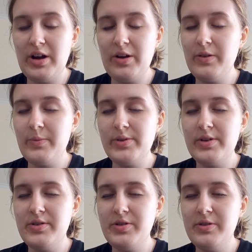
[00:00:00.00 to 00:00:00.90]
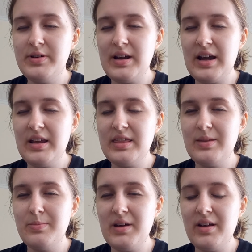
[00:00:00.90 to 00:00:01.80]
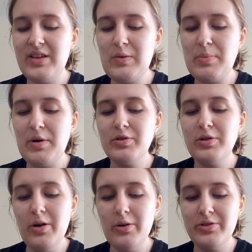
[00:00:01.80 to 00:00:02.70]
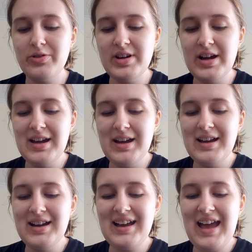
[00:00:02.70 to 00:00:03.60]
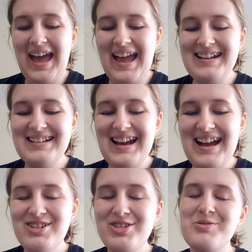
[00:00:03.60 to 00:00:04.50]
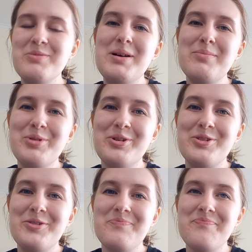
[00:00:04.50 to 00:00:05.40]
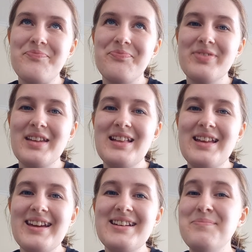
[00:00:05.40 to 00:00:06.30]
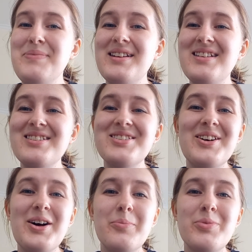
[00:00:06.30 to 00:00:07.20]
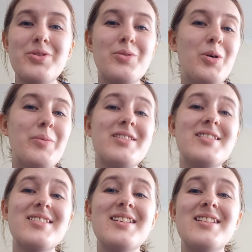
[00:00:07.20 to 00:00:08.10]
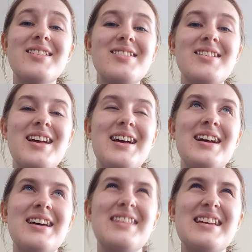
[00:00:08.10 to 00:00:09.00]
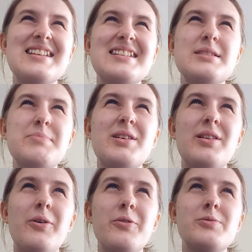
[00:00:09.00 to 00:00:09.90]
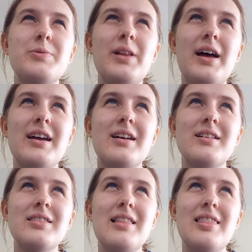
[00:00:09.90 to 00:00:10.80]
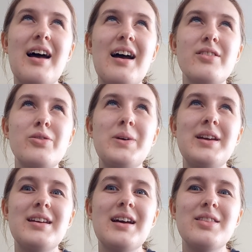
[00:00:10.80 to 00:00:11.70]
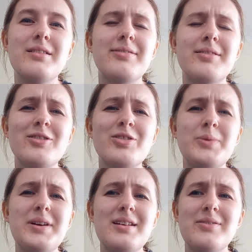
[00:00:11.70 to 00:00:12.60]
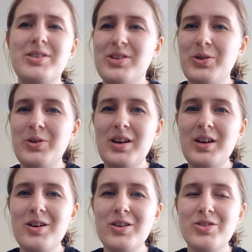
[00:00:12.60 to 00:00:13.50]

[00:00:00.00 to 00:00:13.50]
I only visited two today because they were both closed. And I just remembered independent shops, small businesses, they tend to be closed for like the last week and the first week of the new year.